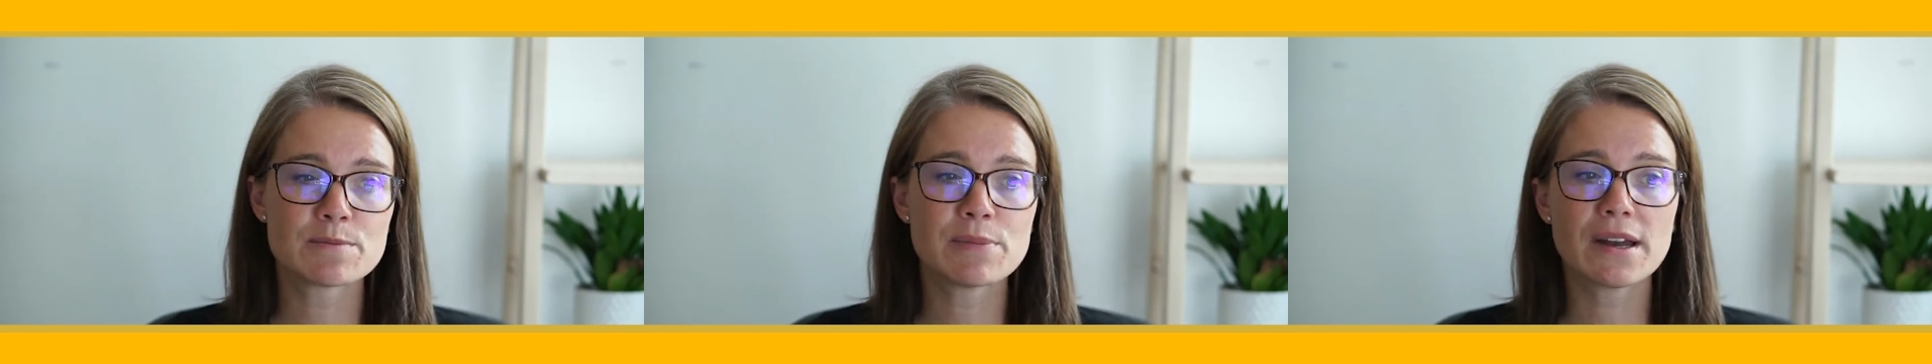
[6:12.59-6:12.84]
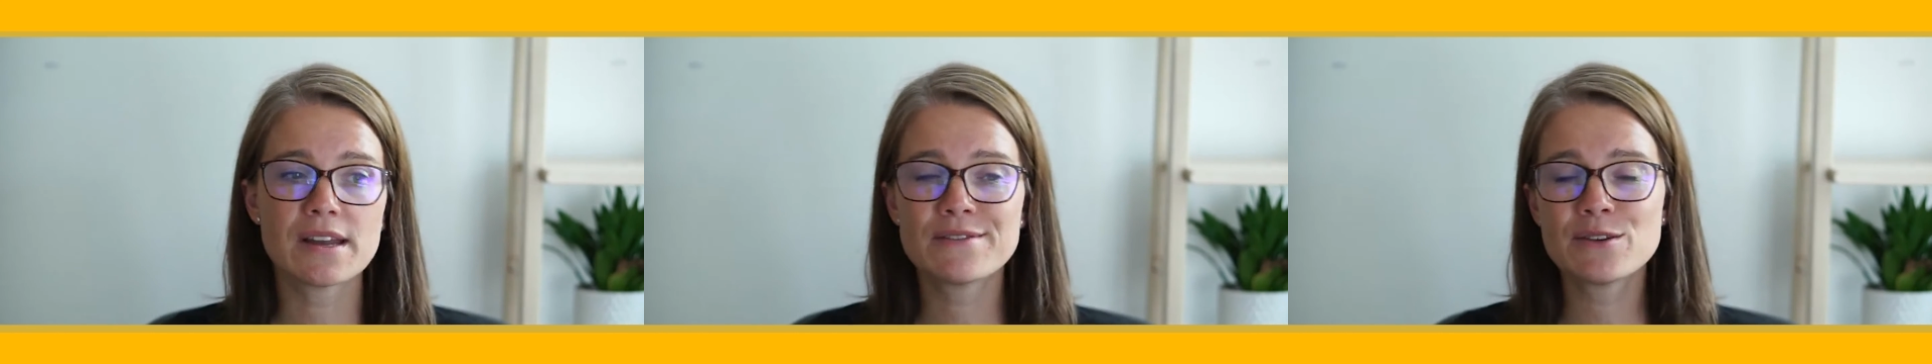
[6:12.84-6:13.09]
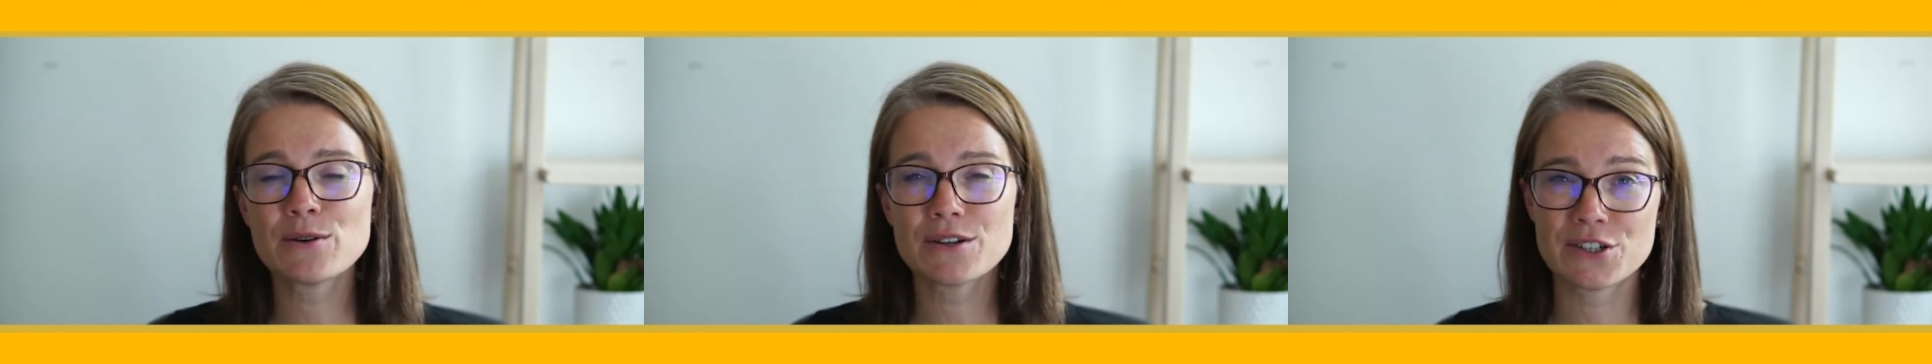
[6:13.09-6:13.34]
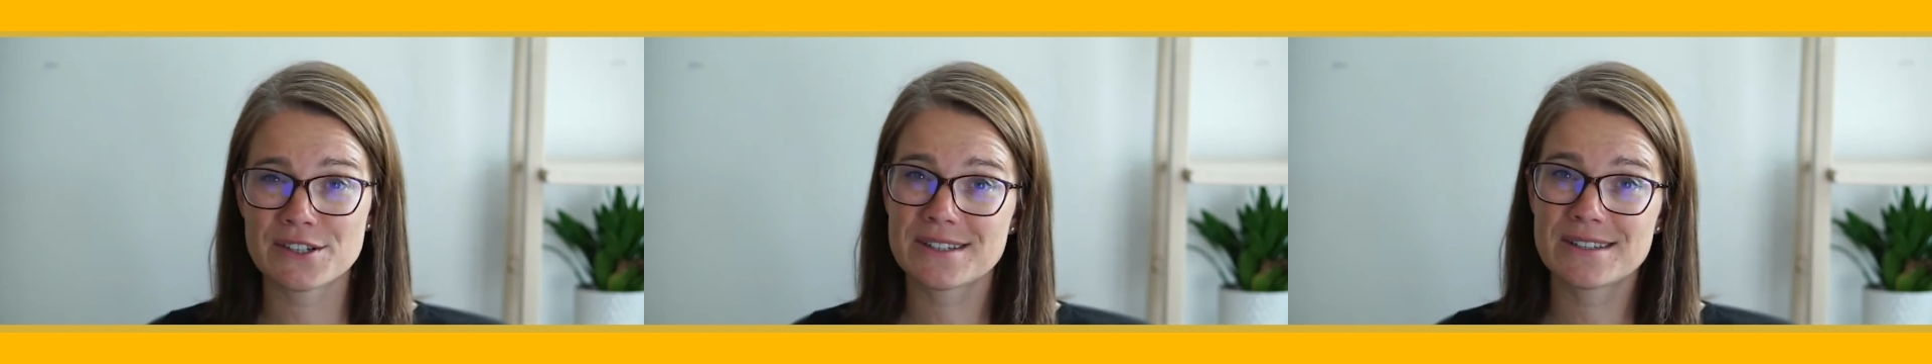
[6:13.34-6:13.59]
But if you
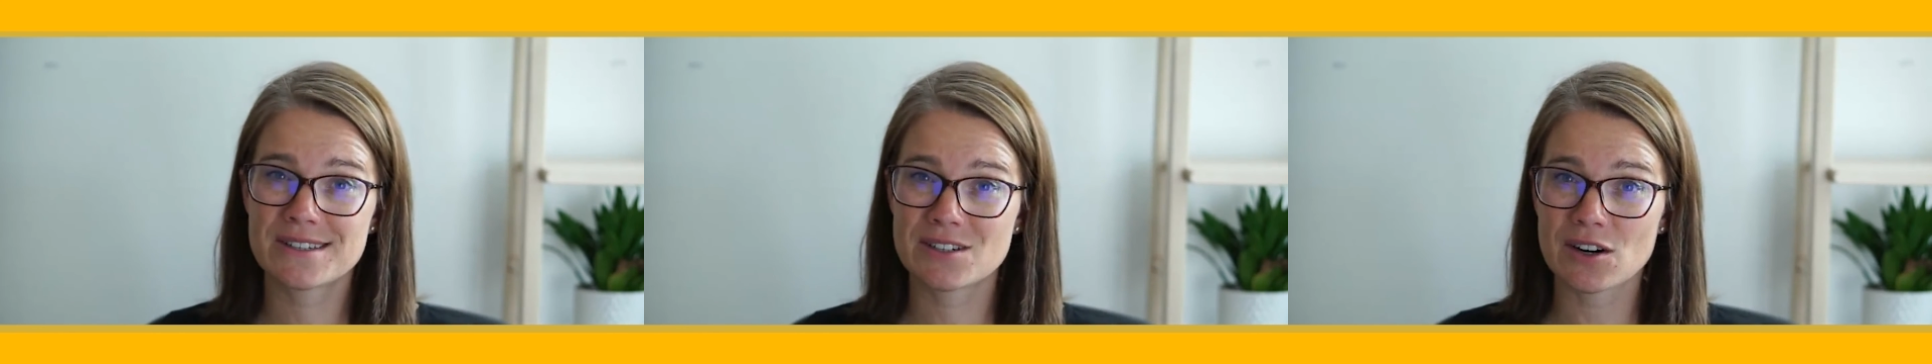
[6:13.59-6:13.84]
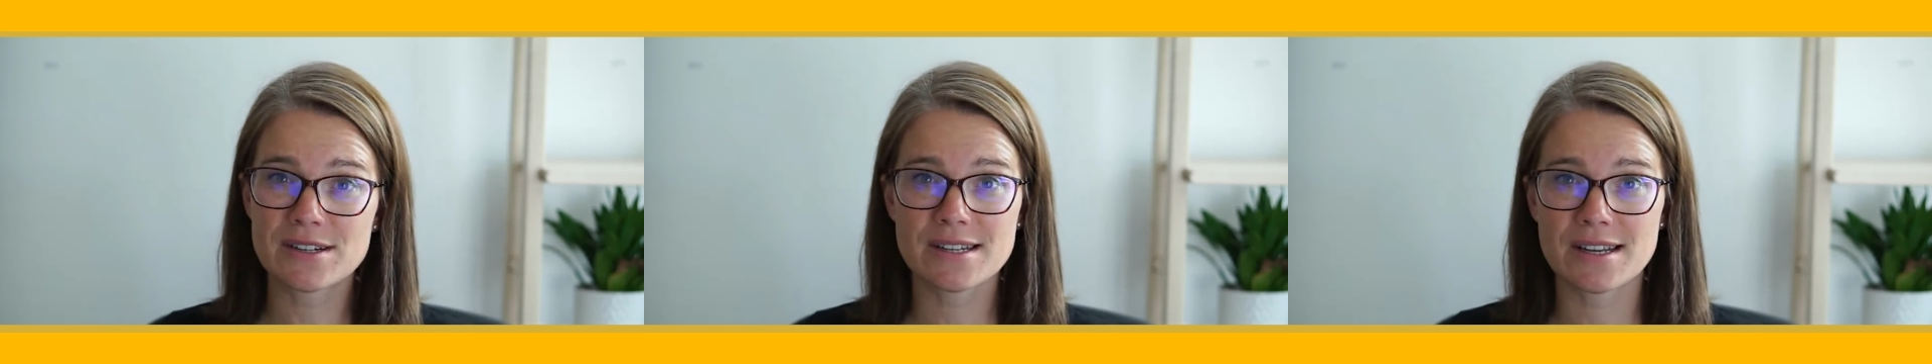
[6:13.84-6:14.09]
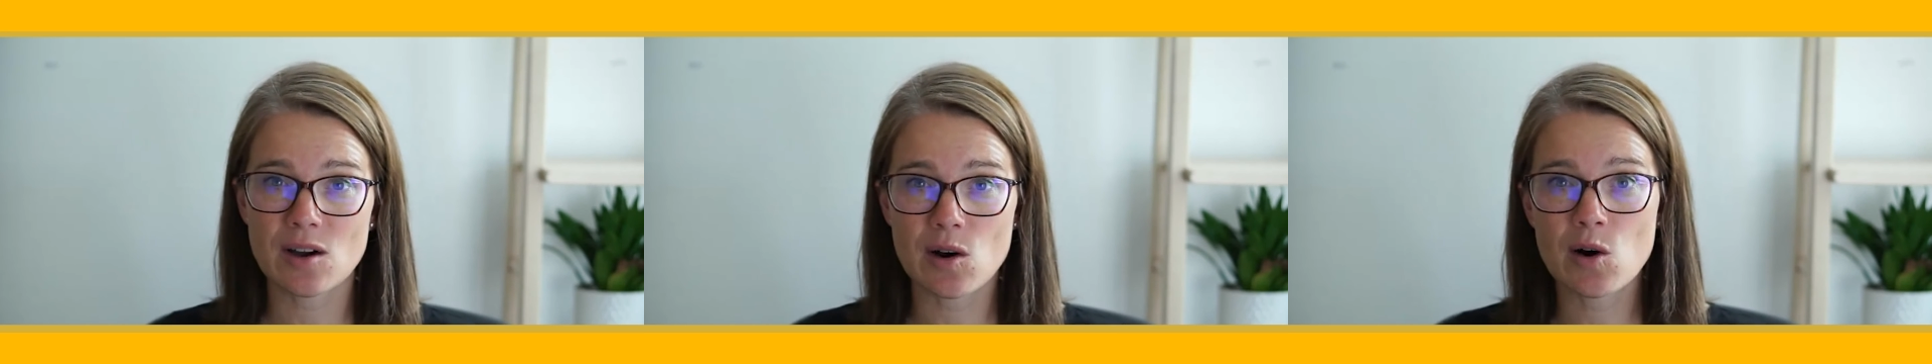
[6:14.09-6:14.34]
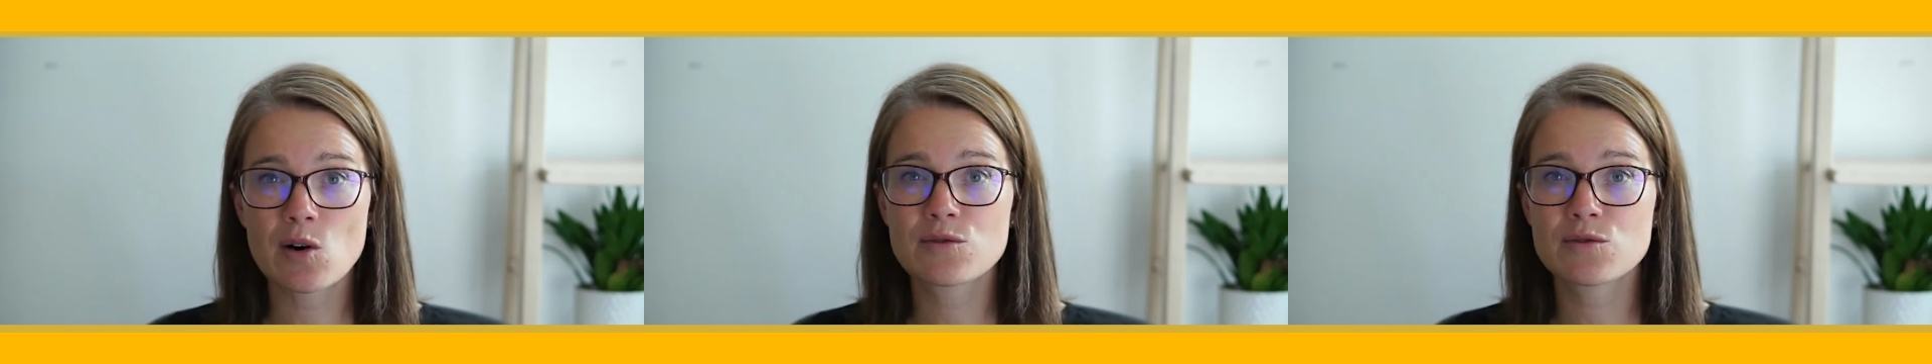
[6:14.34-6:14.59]
are just starting
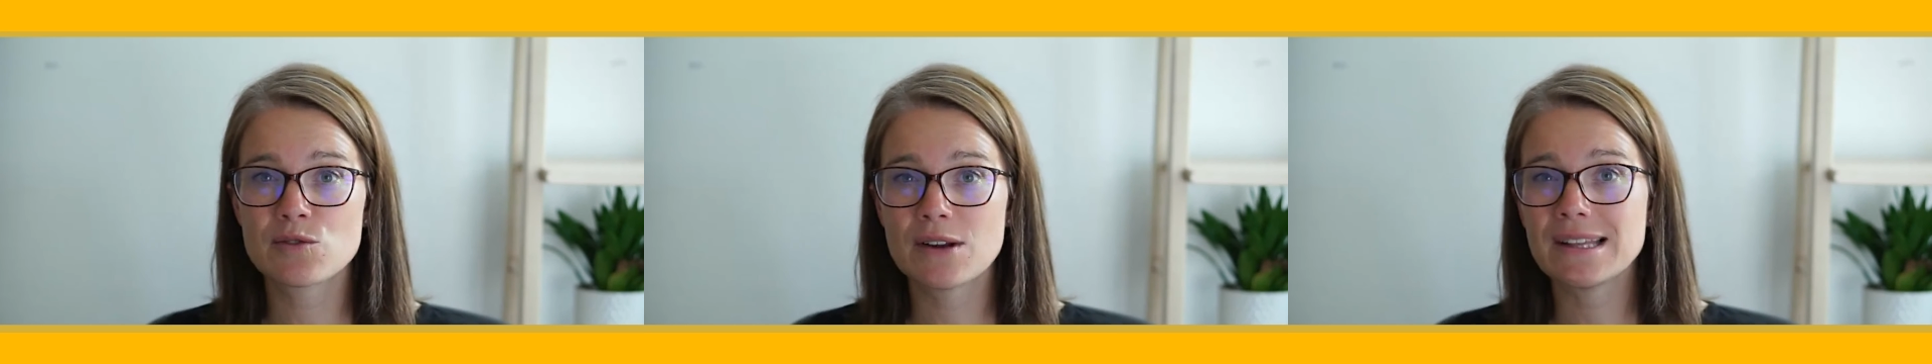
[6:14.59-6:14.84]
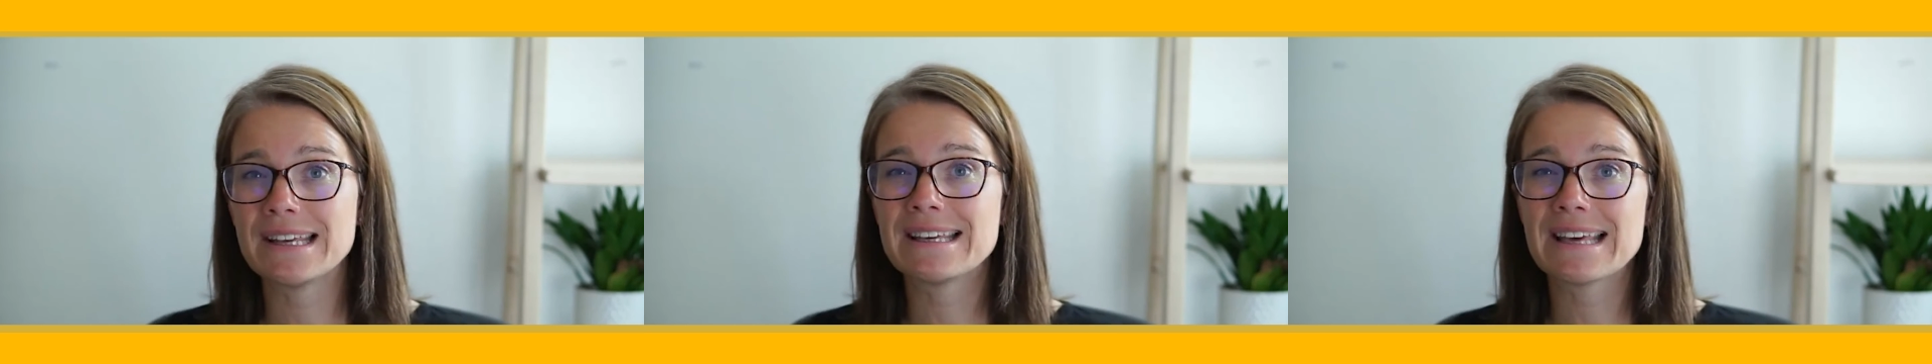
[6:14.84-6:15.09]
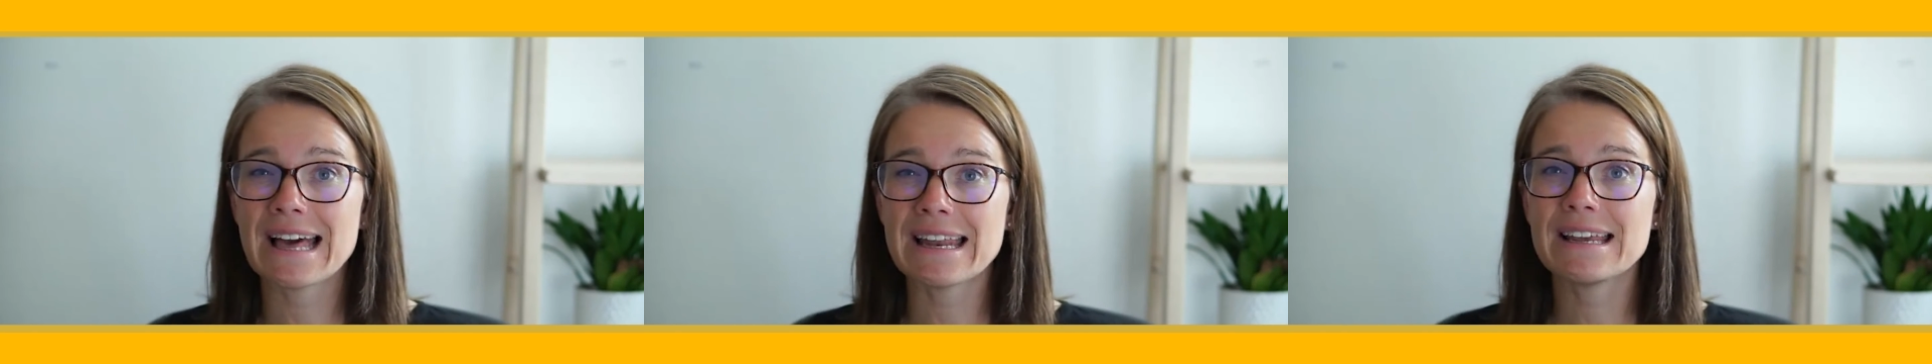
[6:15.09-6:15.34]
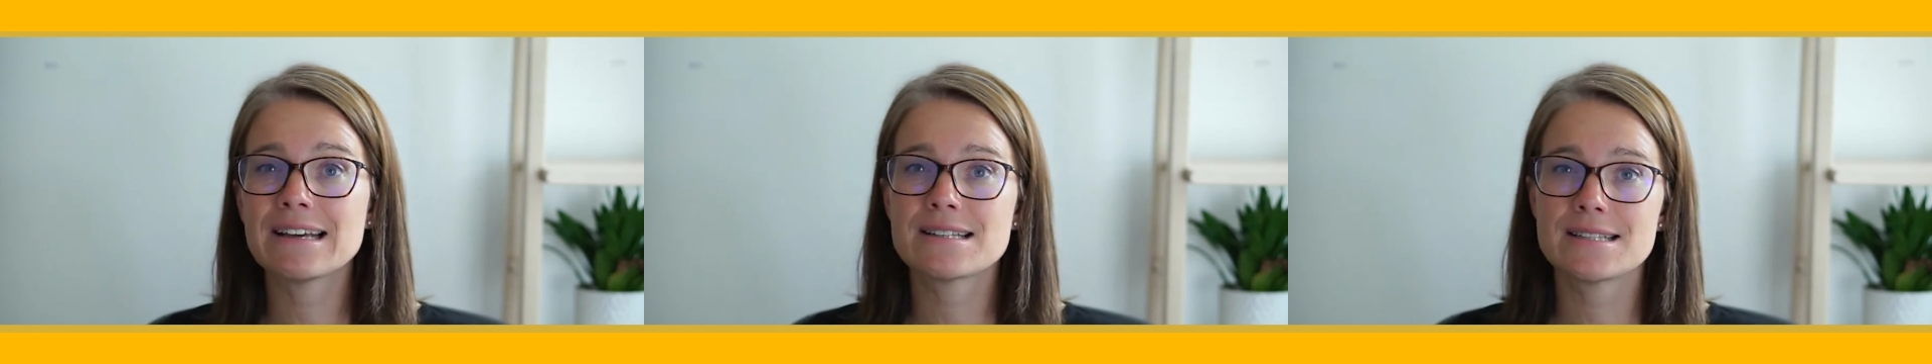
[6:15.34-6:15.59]
off really
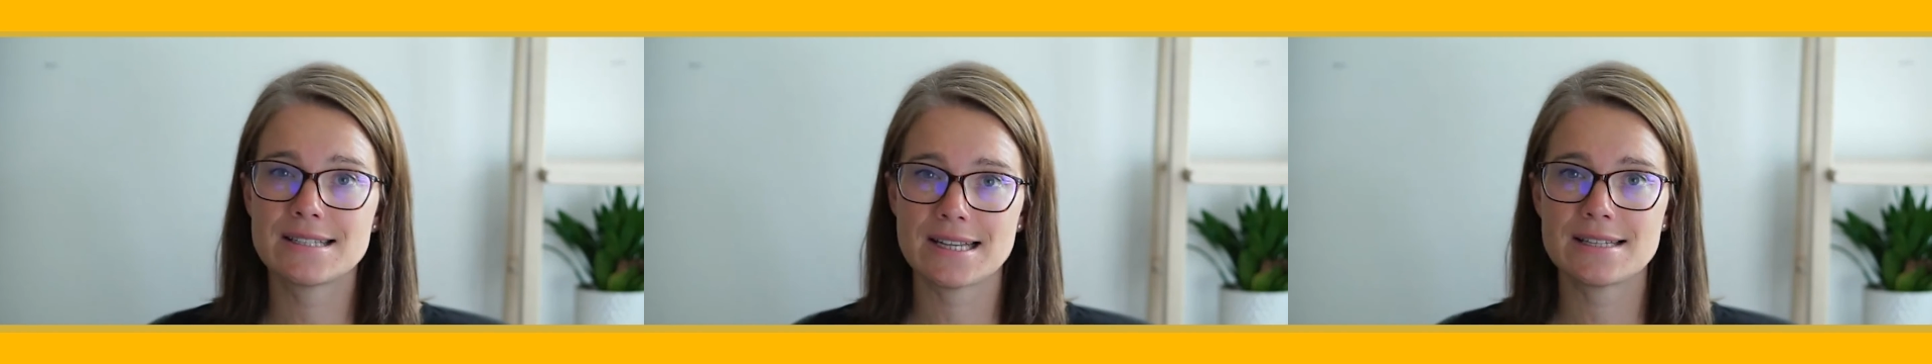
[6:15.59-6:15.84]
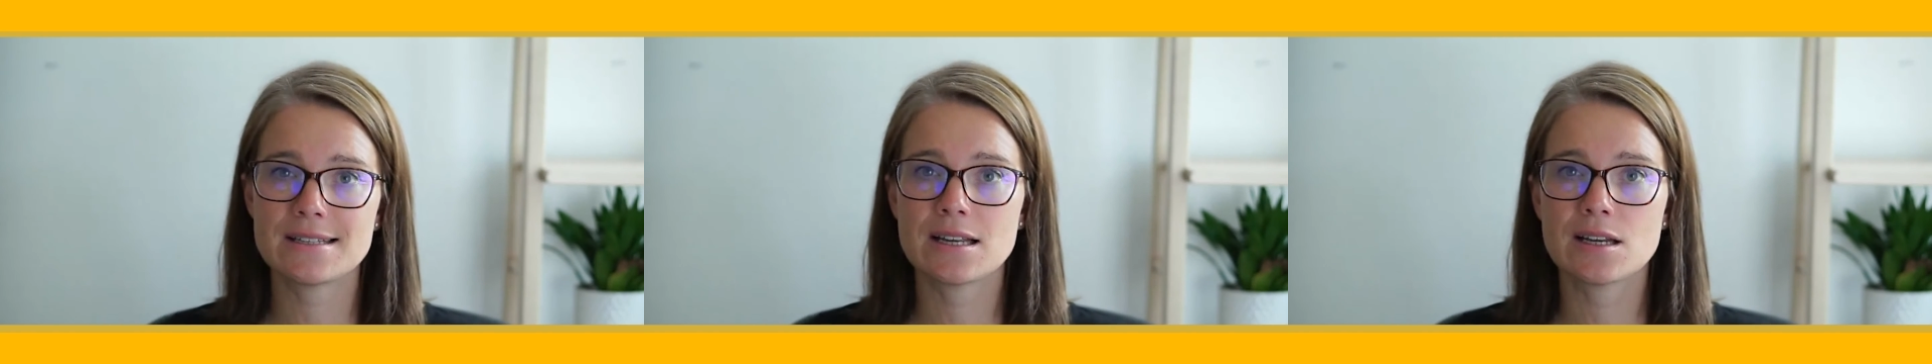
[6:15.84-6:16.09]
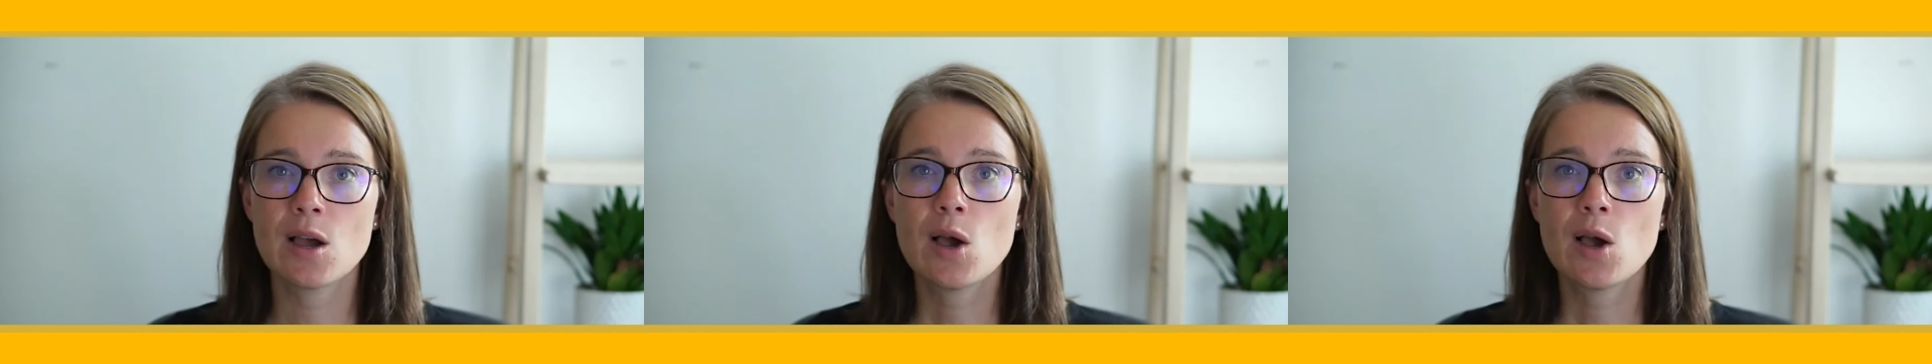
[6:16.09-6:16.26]
getting consistent